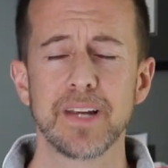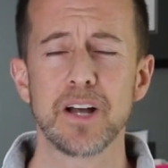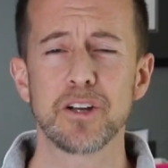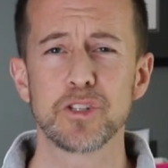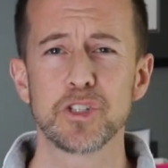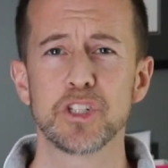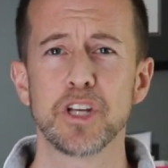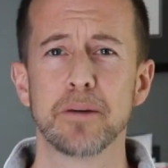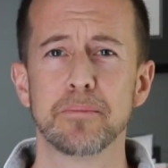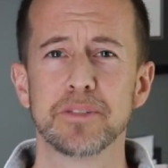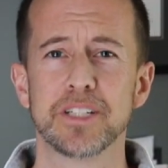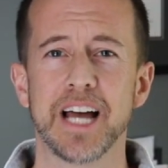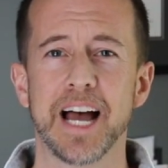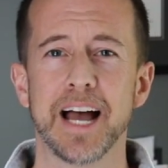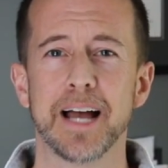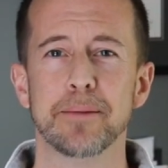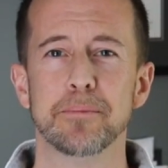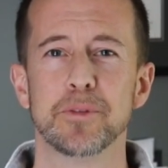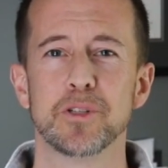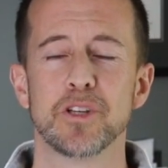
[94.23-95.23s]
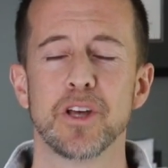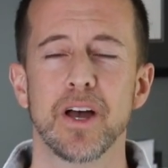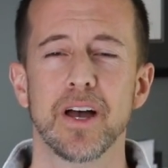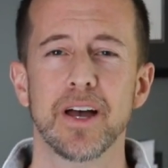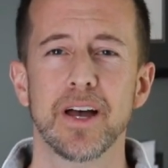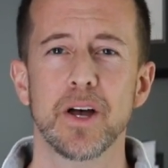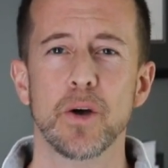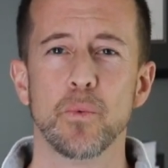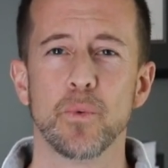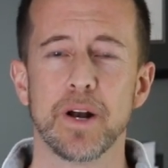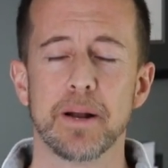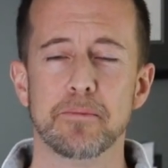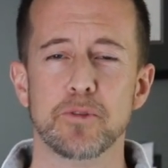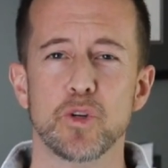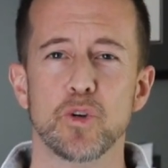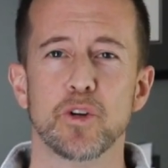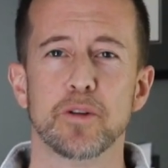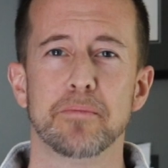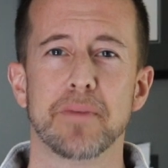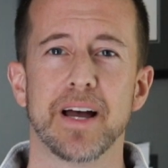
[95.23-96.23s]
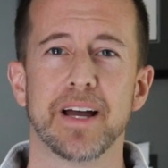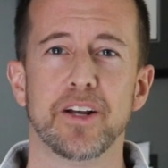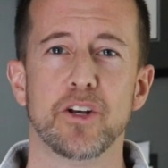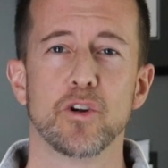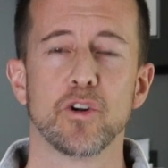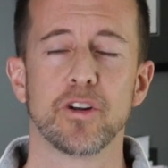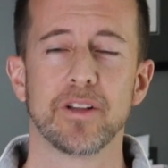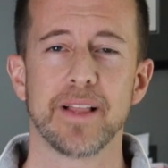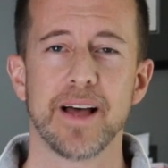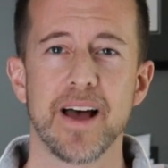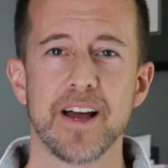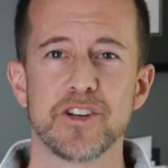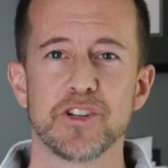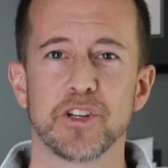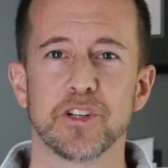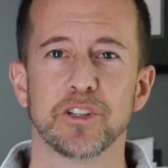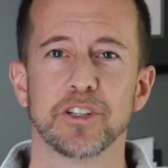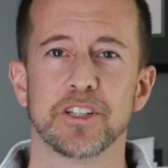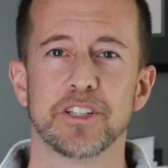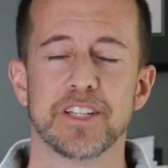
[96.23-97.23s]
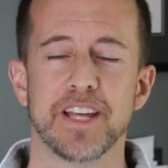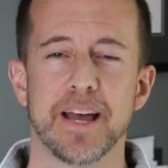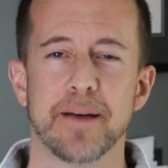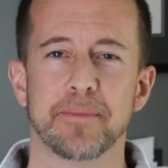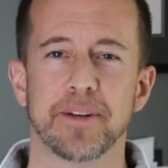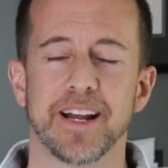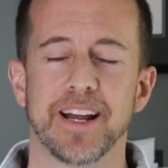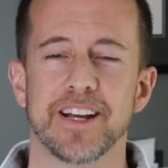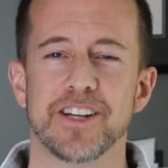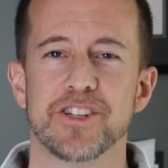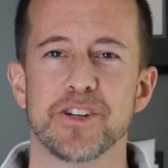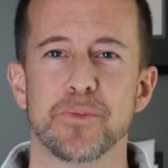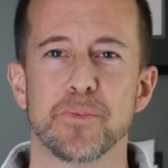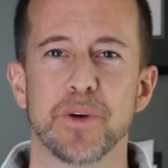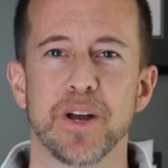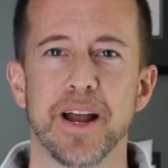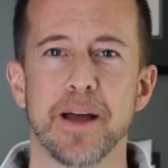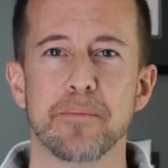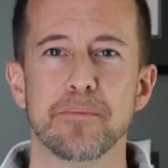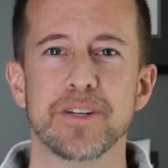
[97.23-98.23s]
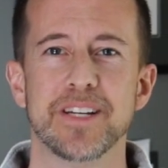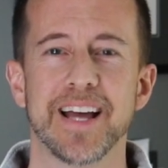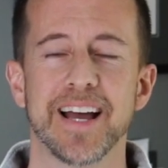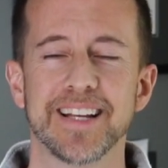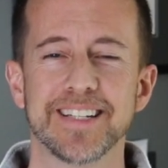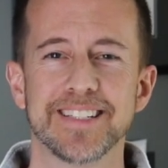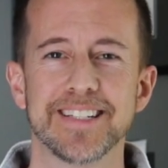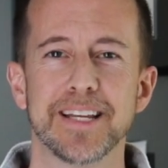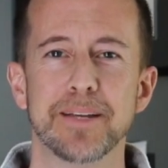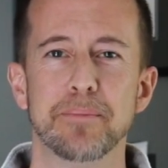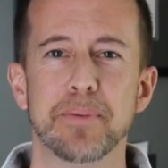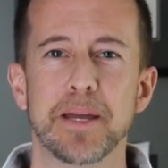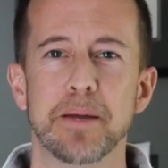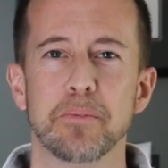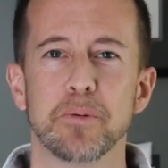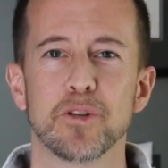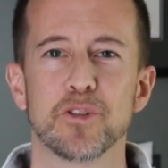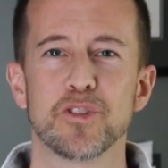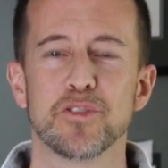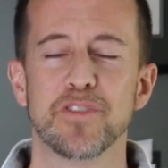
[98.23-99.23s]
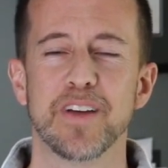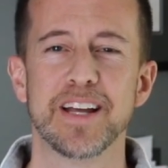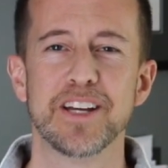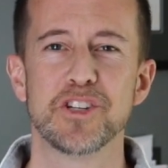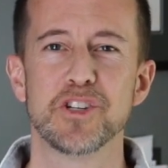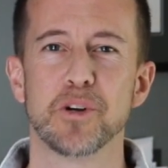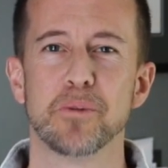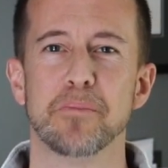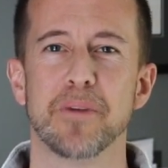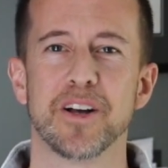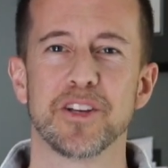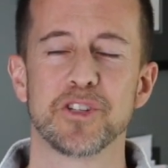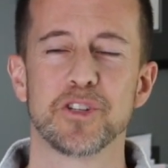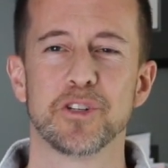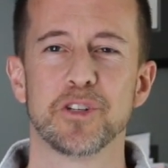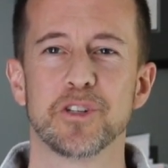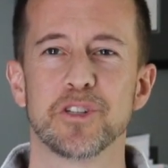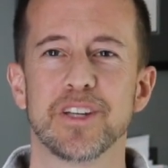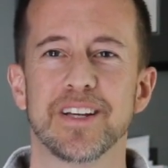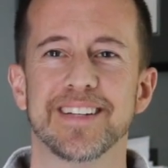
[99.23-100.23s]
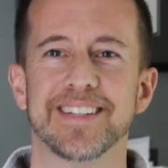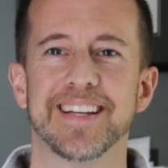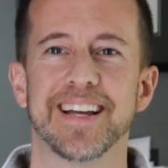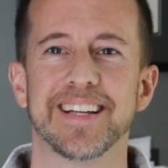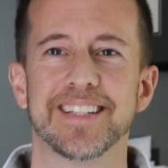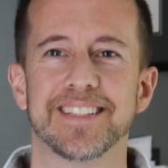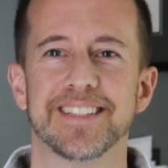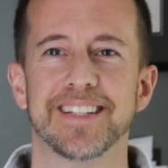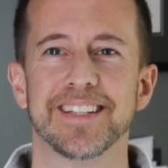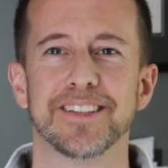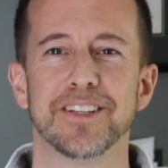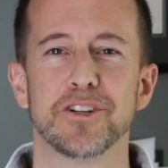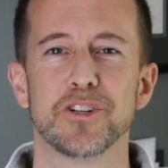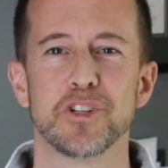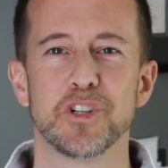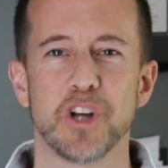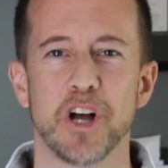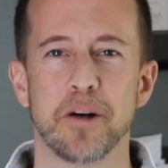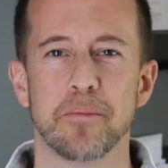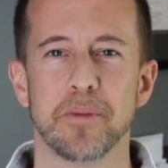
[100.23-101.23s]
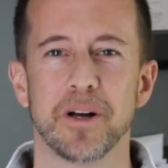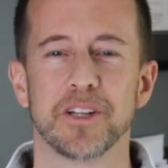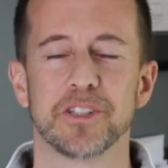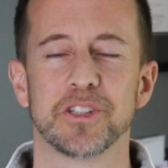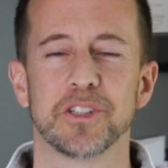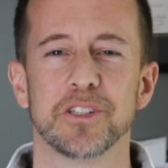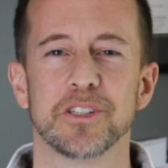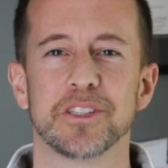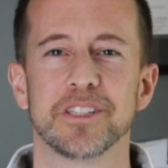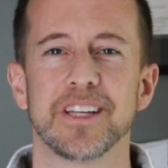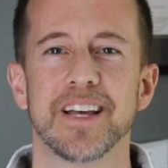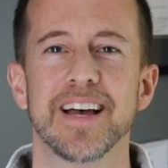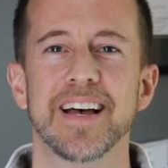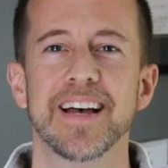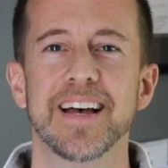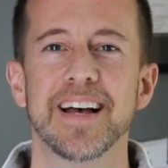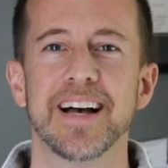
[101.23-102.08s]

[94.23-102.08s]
Now, sometimes when I'm doing my neurological examination, when I'm testing people's facial muscles and testing their jaw muscles,